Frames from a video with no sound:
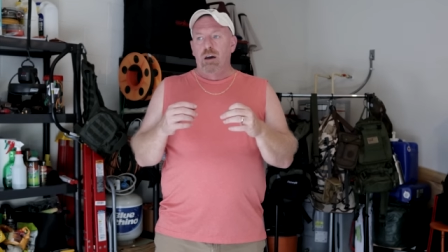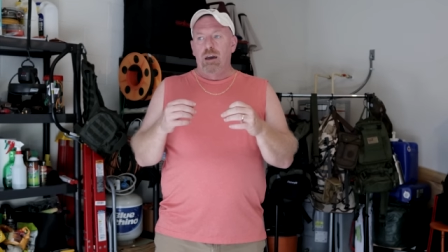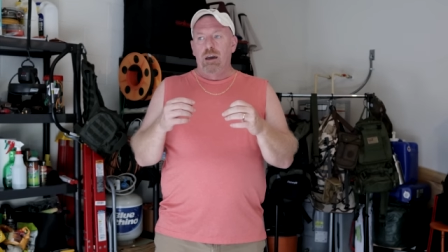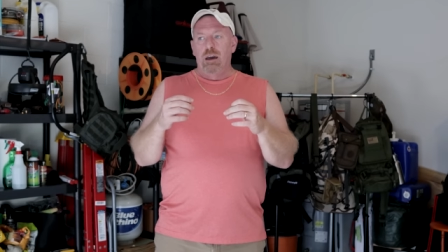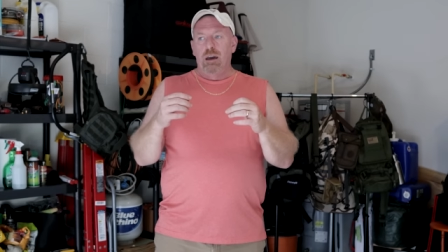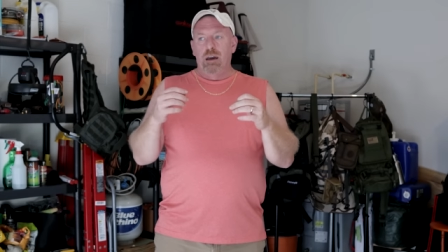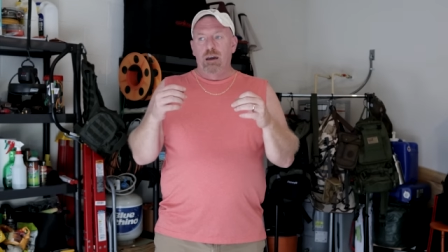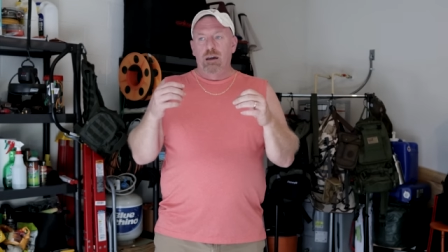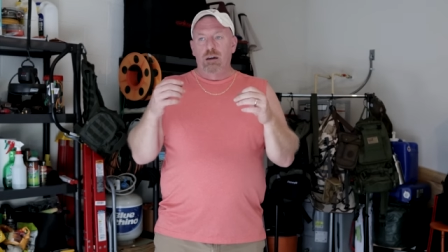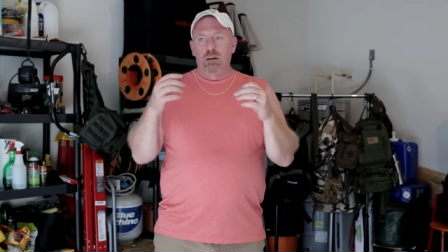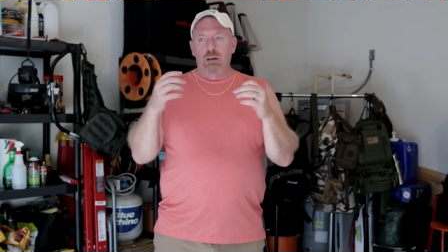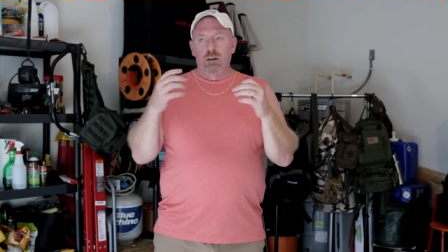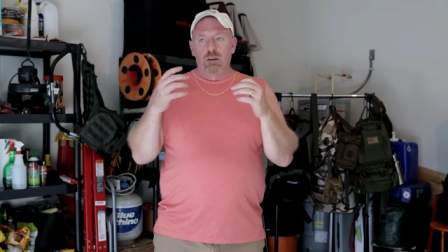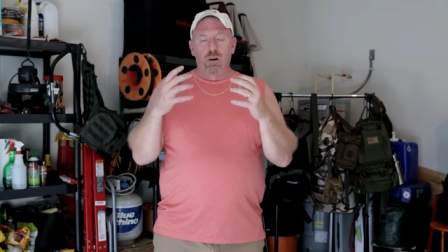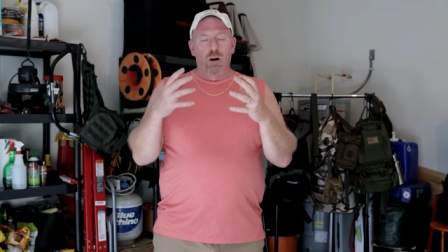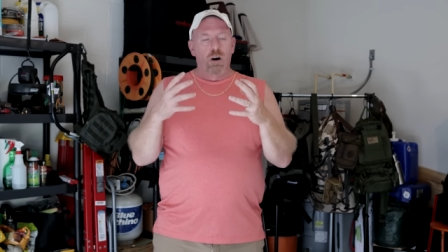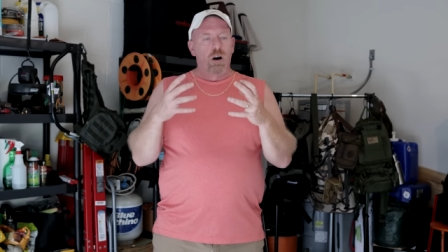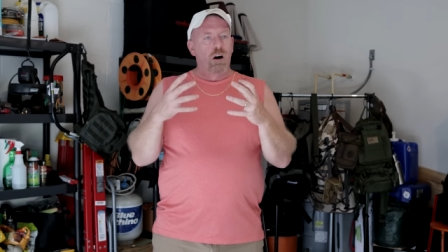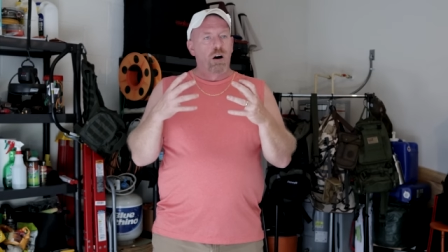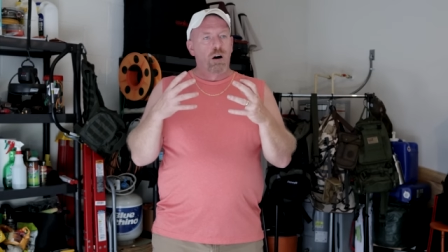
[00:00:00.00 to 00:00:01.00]
a
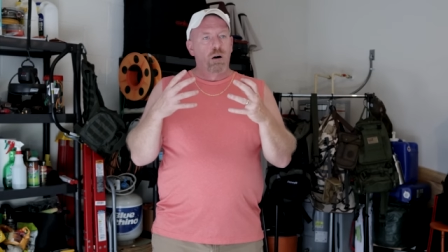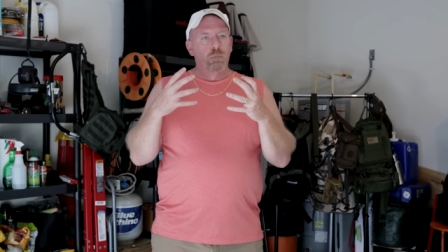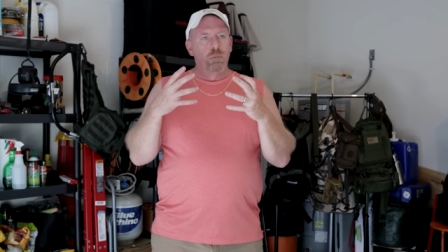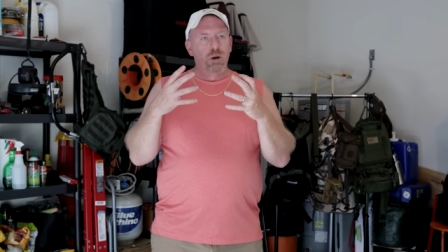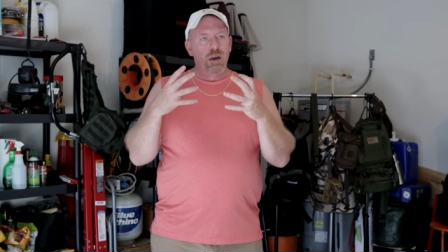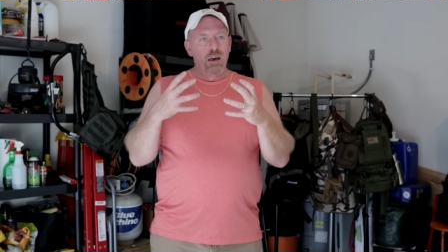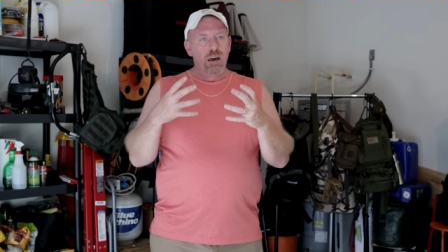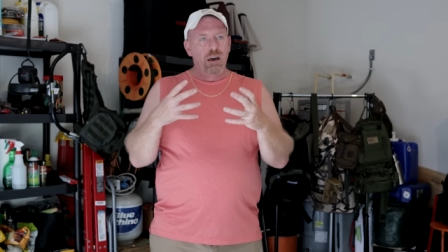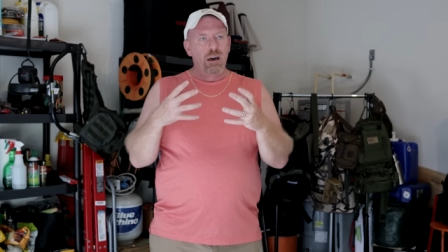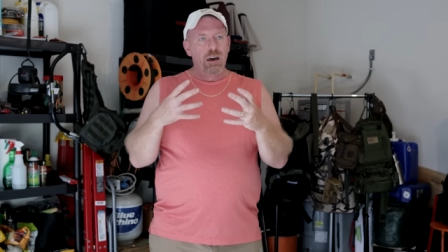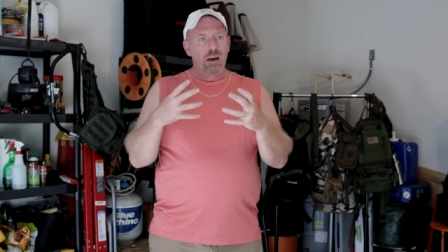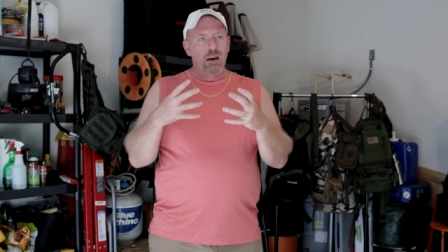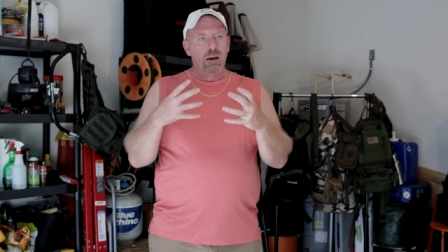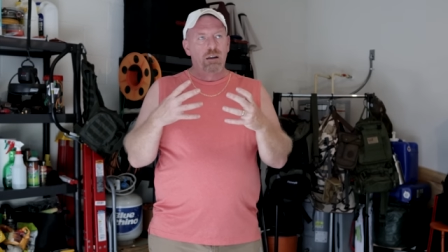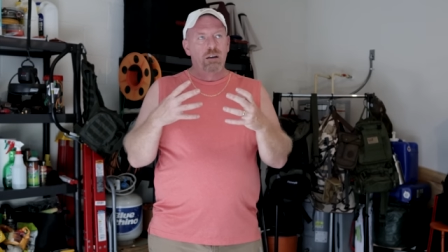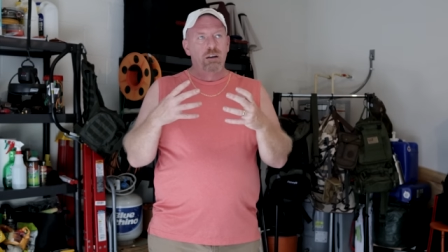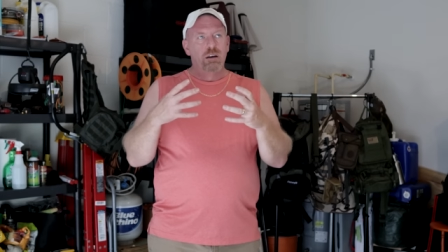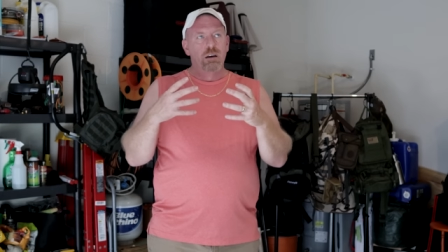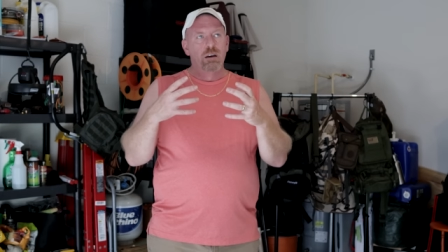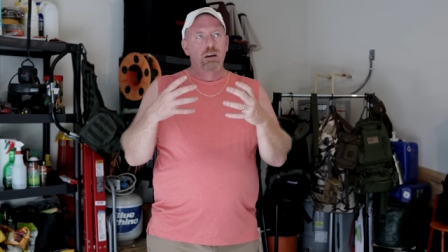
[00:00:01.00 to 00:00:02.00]
calm
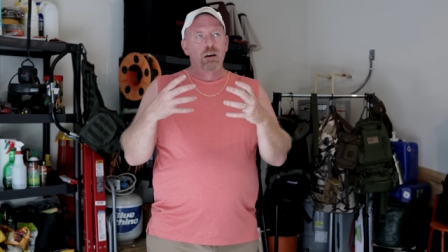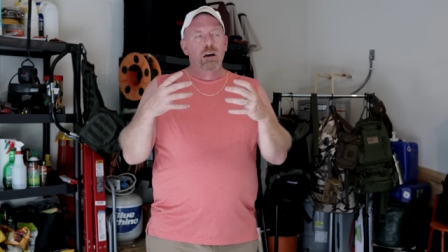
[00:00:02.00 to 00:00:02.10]
head